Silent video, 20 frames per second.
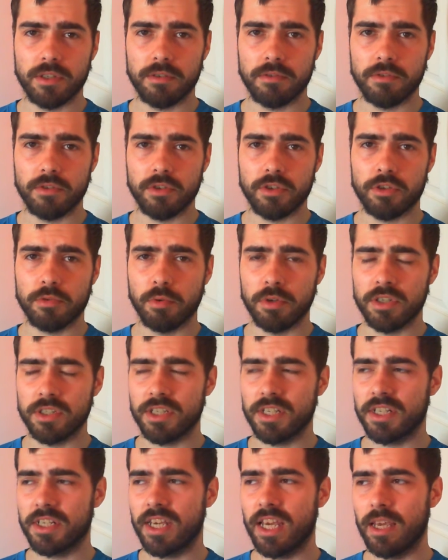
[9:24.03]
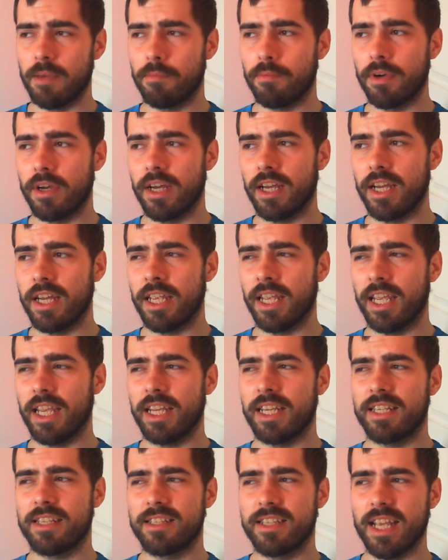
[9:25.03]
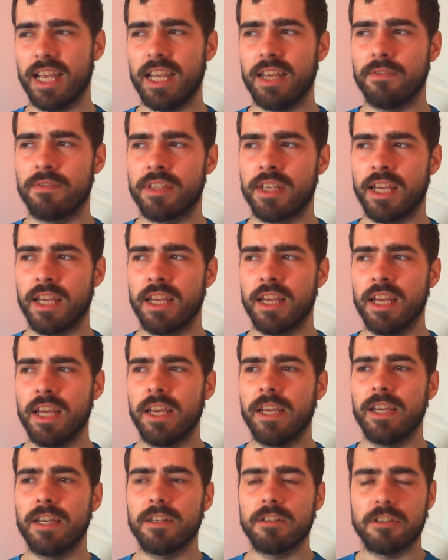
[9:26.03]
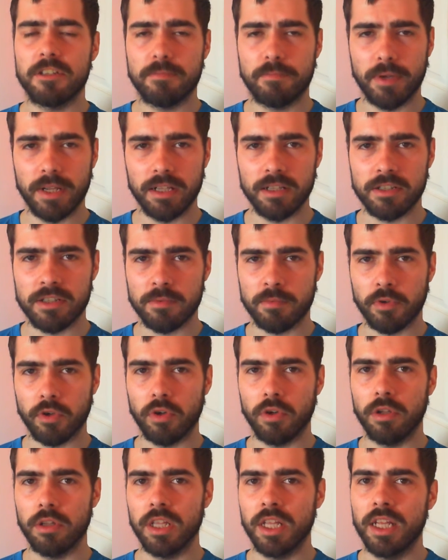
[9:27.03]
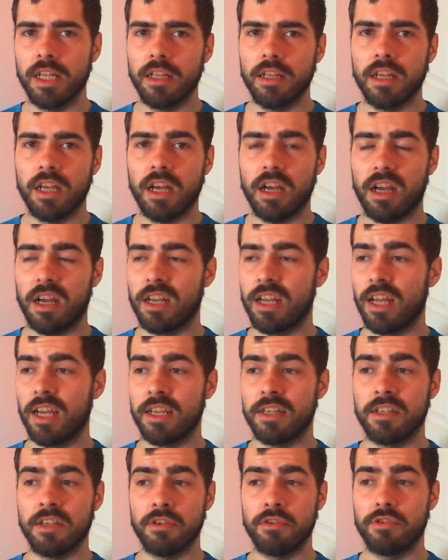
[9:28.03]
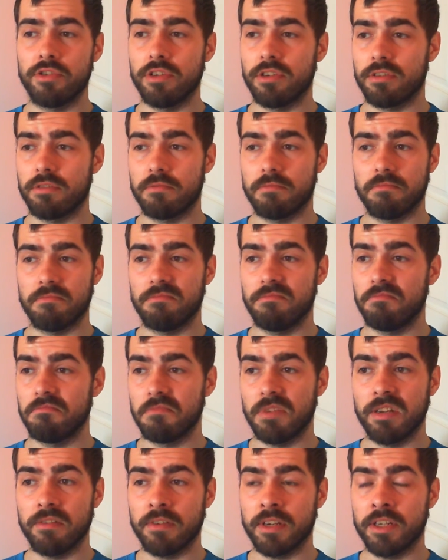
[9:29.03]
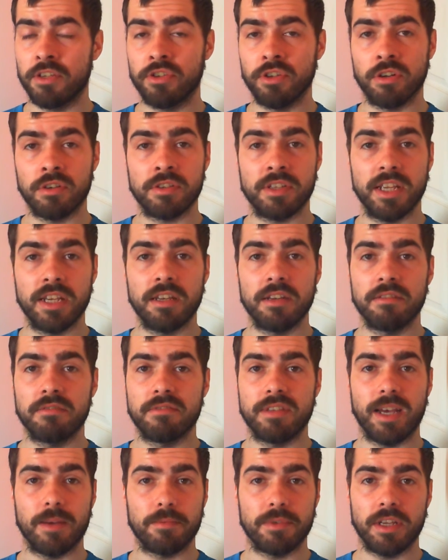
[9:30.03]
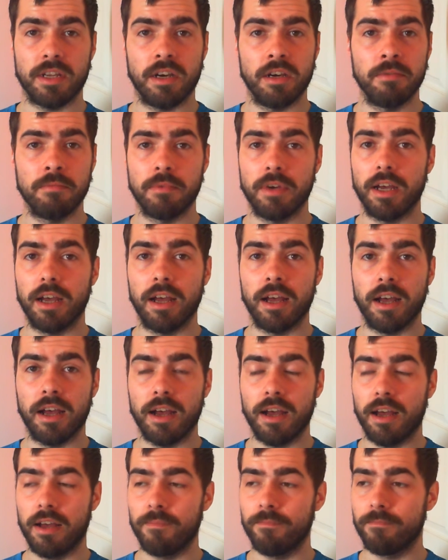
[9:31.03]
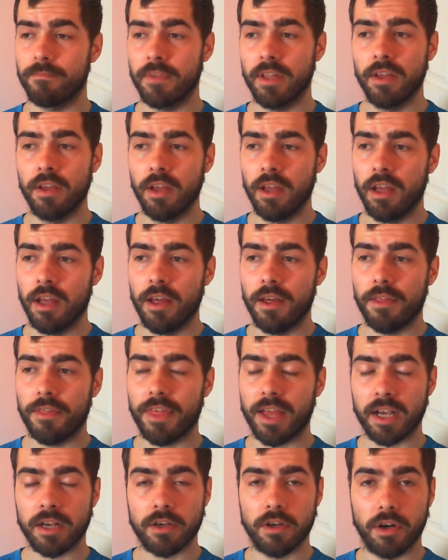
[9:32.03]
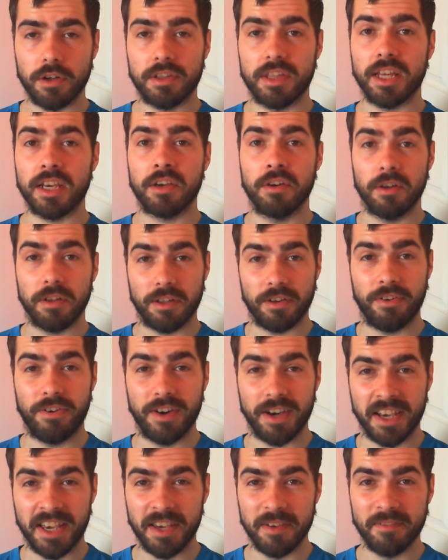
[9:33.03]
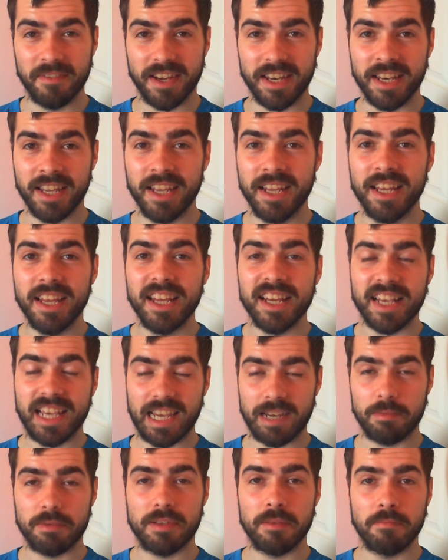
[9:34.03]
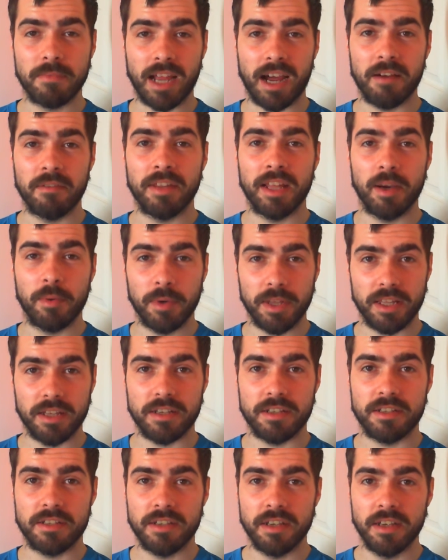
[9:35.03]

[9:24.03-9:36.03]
Swansea's keeper, he saves it, spills the ball, and Jesus just literally jogs in and taps it home. Thank God they got the fucking win. Keeps them down there with us.